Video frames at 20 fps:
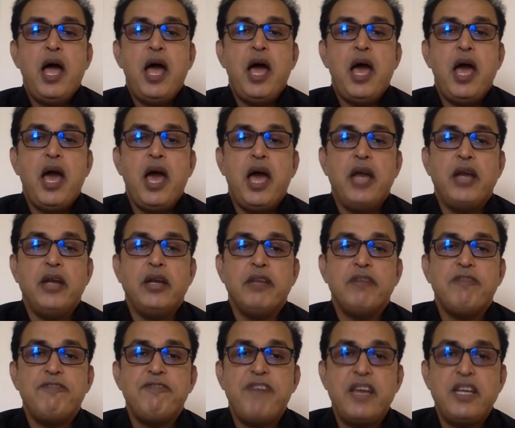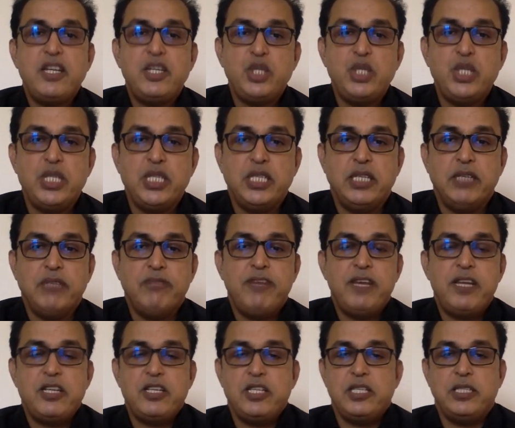And fatigue,
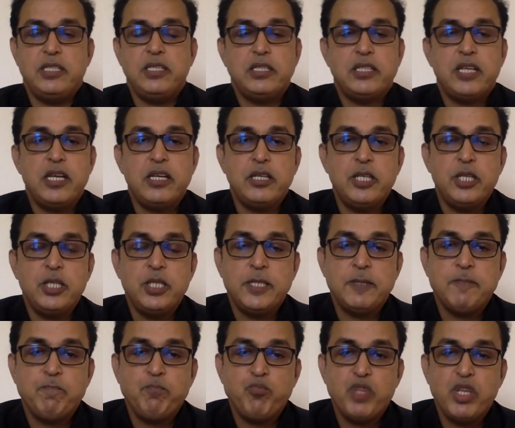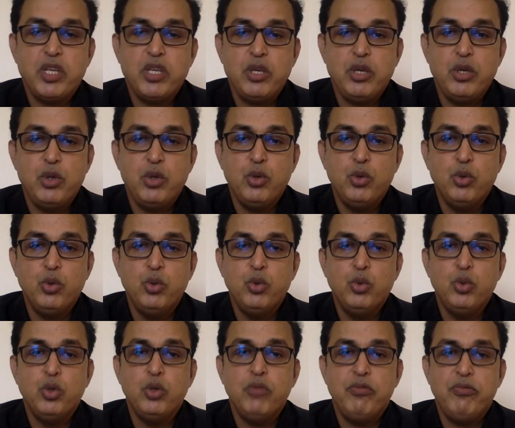that is,
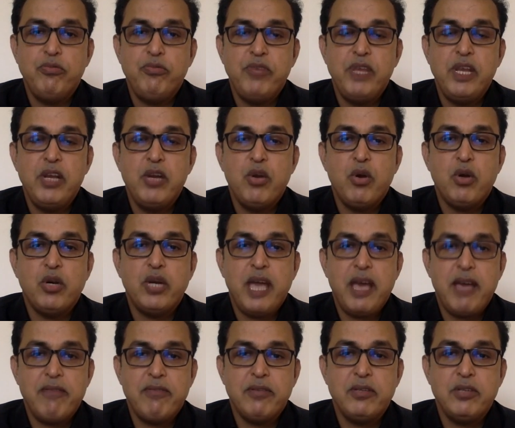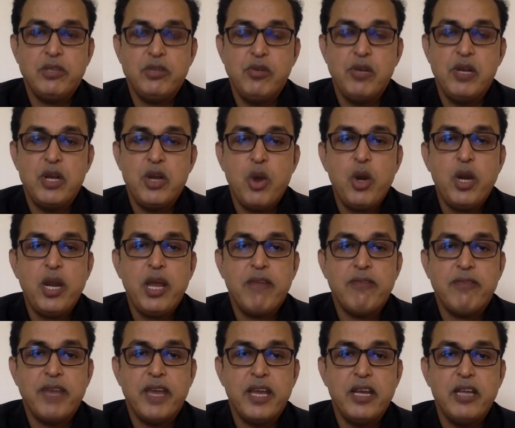you will not have
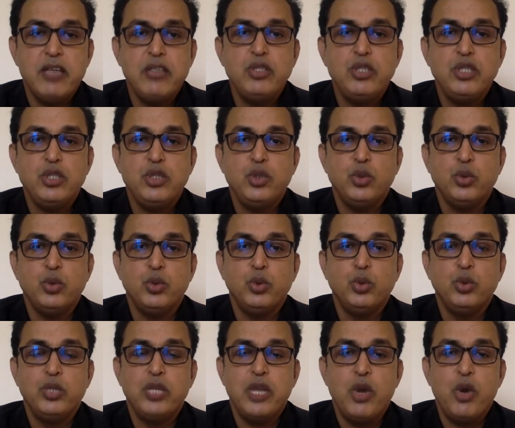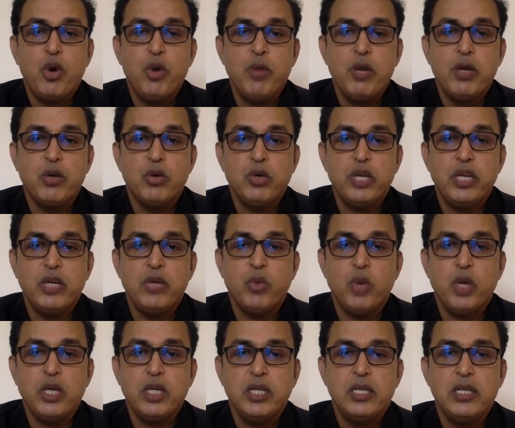energy to do the normal routine
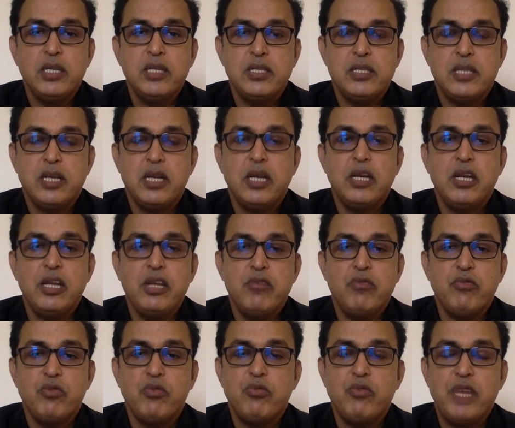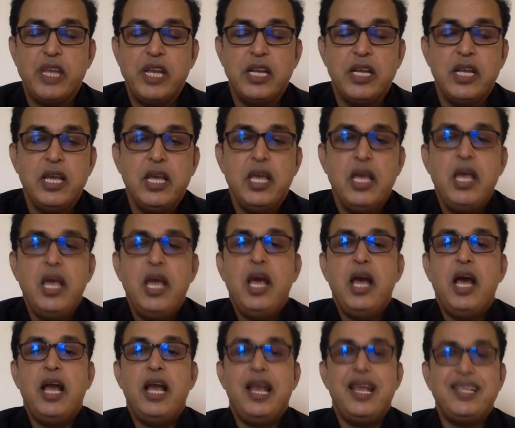work. Suddenly, if you feel
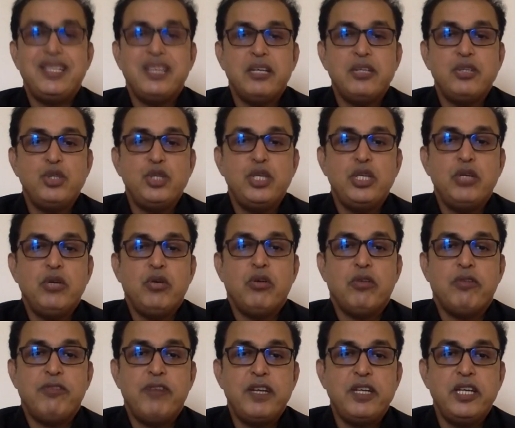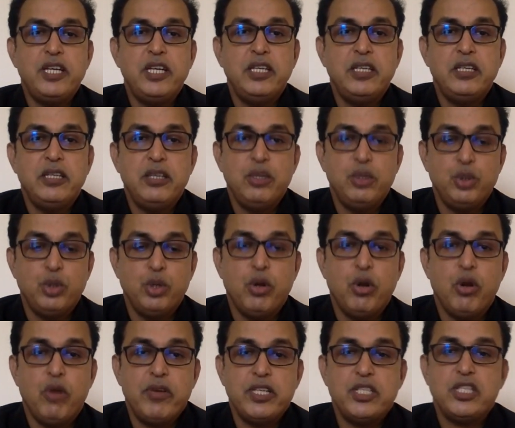lethargy or fatigue, you should
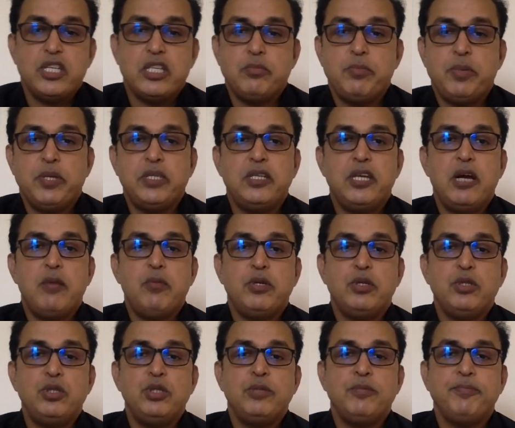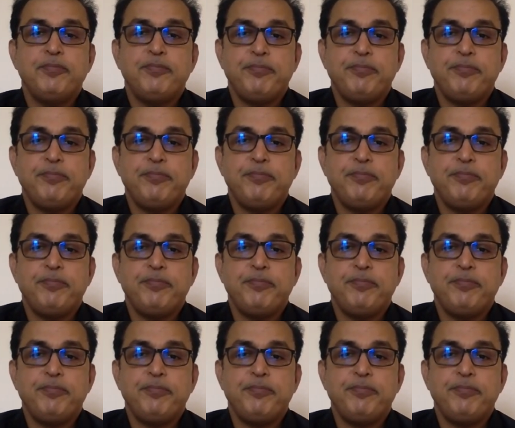always suspect diabetes.